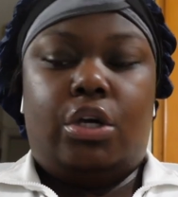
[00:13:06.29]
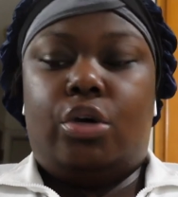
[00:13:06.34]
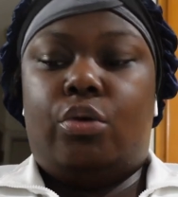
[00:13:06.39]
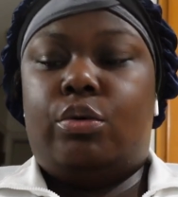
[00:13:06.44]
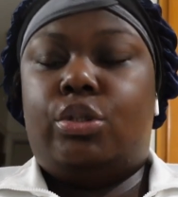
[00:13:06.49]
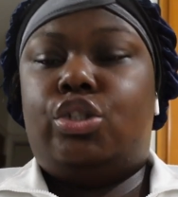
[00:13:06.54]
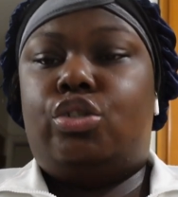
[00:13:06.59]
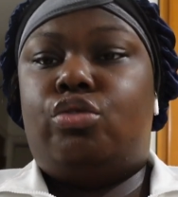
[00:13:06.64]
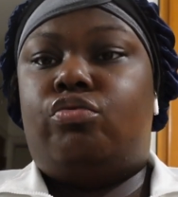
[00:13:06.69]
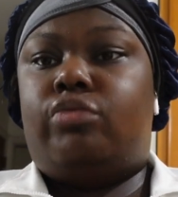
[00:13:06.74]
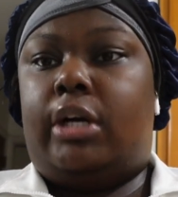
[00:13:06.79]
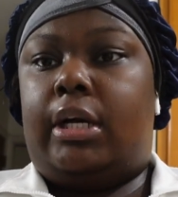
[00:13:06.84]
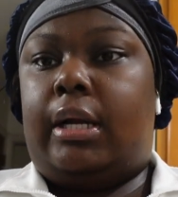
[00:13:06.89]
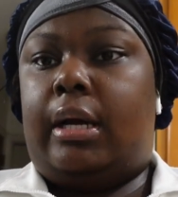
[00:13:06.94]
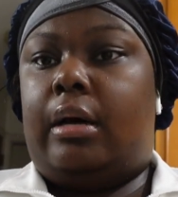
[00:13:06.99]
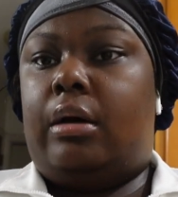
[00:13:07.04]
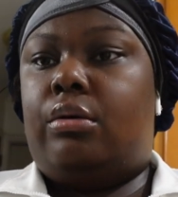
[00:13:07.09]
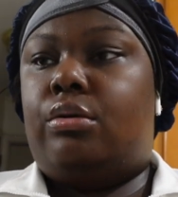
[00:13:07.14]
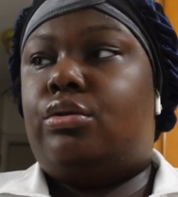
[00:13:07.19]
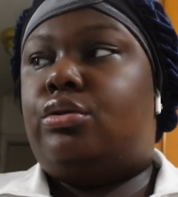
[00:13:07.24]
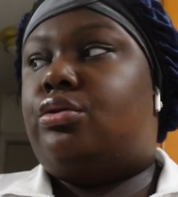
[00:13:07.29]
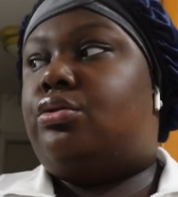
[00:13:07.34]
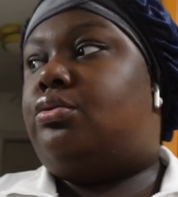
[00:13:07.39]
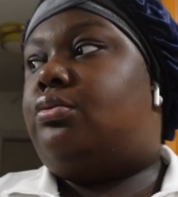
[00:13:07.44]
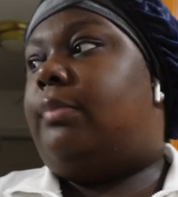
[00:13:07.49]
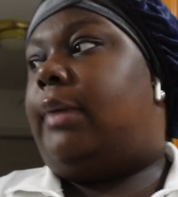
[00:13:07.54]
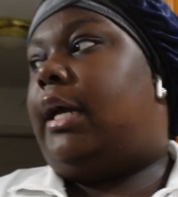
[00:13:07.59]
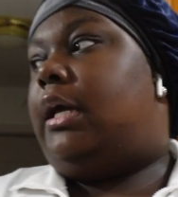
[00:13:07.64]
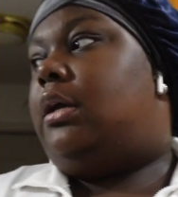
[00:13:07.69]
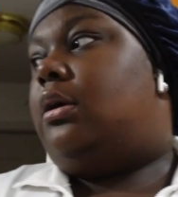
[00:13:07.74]
going to run out to
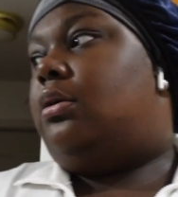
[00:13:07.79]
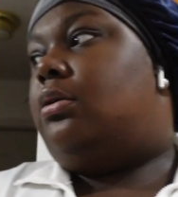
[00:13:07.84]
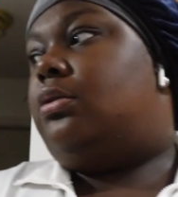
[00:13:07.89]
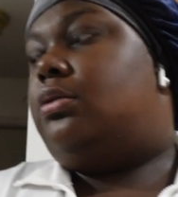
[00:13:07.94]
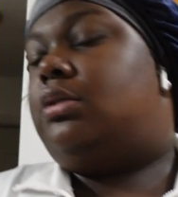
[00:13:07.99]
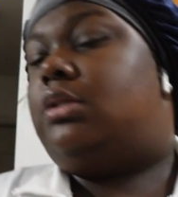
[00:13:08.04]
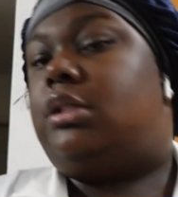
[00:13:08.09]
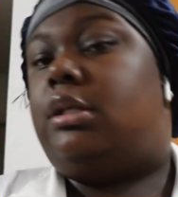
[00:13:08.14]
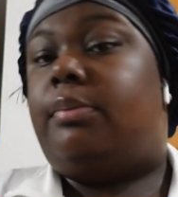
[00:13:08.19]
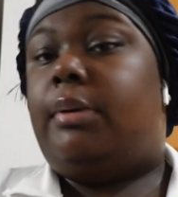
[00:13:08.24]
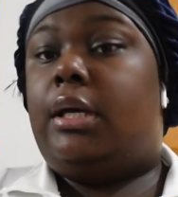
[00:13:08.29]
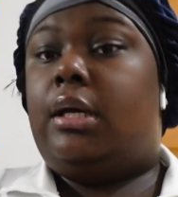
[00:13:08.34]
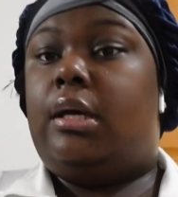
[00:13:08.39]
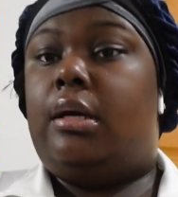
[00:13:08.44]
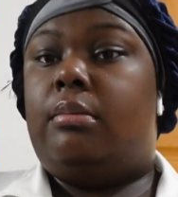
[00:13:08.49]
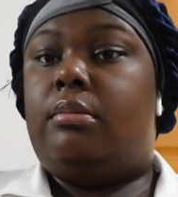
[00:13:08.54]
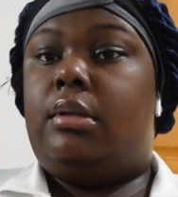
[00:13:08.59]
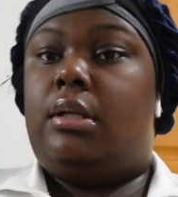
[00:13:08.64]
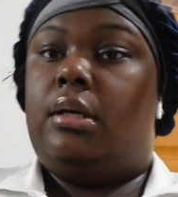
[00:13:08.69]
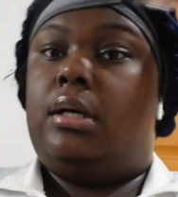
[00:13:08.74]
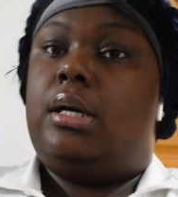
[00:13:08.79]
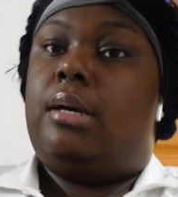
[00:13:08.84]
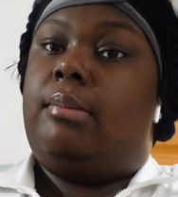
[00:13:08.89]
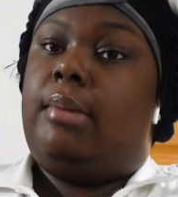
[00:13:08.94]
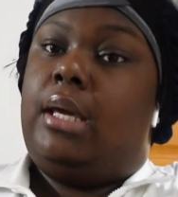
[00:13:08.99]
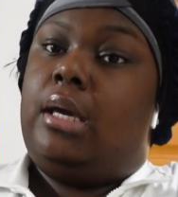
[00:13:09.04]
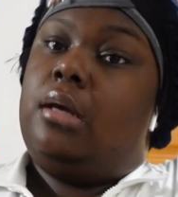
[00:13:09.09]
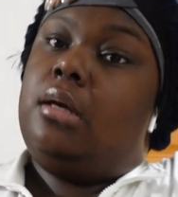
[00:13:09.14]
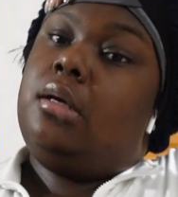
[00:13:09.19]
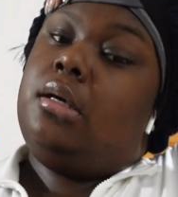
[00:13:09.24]
Michael's to pick up the
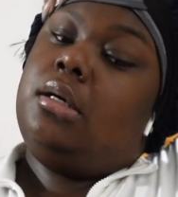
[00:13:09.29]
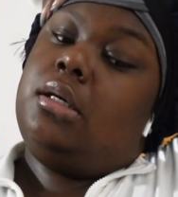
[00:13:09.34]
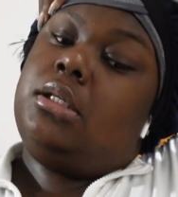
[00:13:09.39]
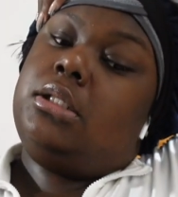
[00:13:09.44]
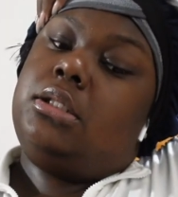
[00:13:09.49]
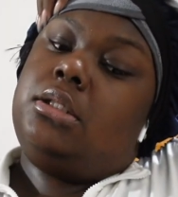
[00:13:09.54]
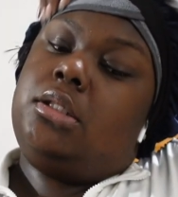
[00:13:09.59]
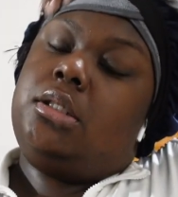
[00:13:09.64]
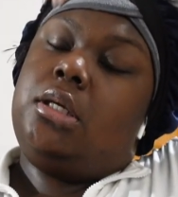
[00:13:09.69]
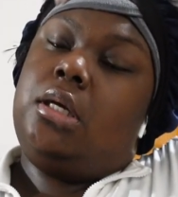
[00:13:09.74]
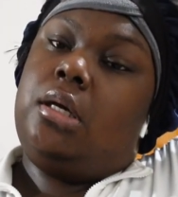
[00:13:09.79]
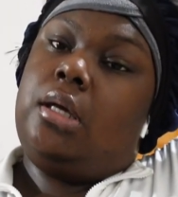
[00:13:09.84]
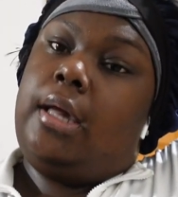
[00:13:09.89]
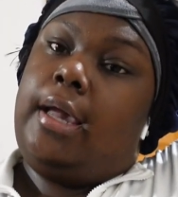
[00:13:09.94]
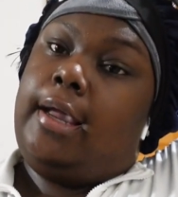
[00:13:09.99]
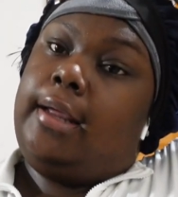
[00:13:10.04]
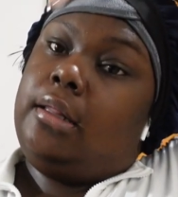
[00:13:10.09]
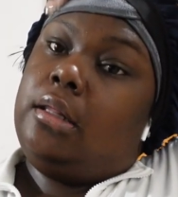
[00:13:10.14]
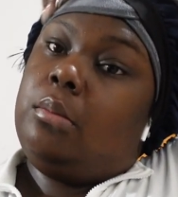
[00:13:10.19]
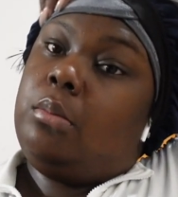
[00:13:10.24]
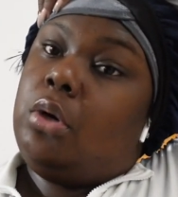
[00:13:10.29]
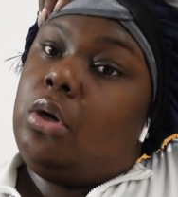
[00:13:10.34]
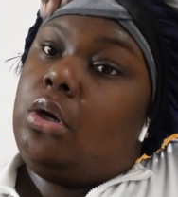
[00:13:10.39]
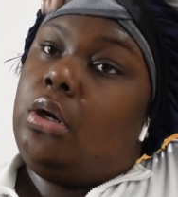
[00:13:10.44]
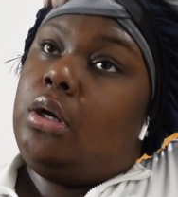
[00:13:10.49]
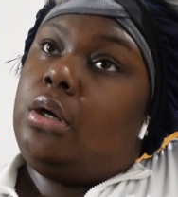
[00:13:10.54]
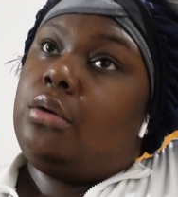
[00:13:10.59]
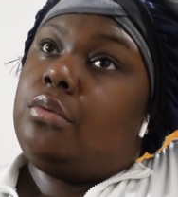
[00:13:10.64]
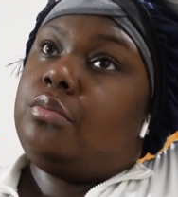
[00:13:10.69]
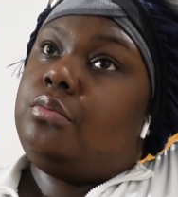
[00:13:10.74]
command hooks to hang them
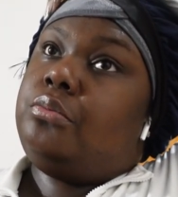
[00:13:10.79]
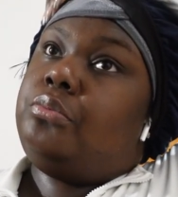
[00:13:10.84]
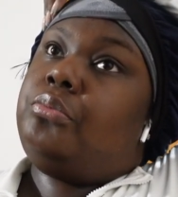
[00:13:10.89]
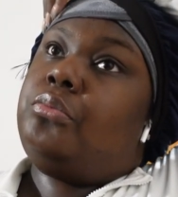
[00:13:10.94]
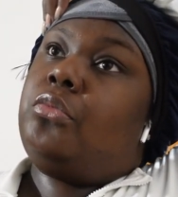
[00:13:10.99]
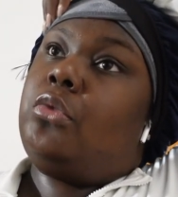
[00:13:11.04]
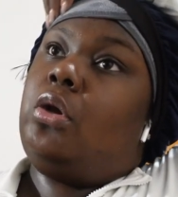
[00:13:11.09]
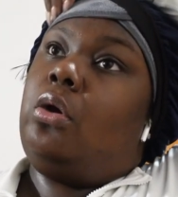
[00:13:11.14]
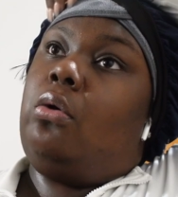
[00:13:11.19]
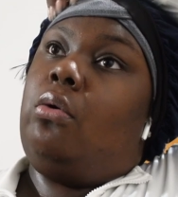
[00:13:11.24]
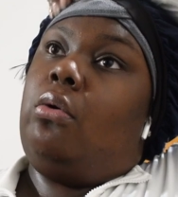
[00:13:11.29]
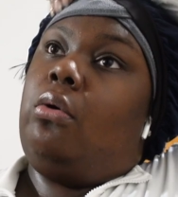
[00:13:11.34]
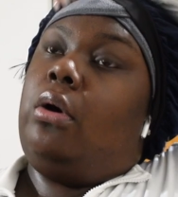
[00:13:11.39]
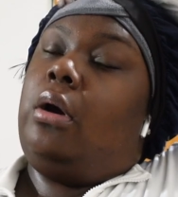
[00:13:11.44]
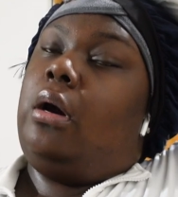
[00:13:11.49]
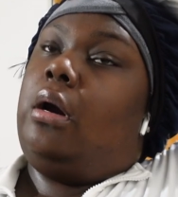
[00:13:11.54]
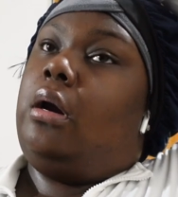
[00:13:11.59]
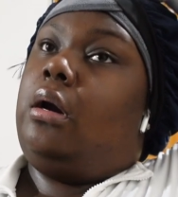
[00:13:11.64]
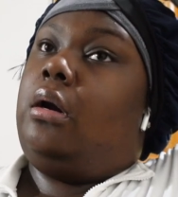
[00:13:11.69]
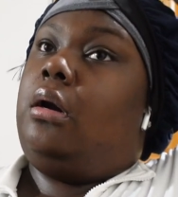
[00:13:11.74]
on or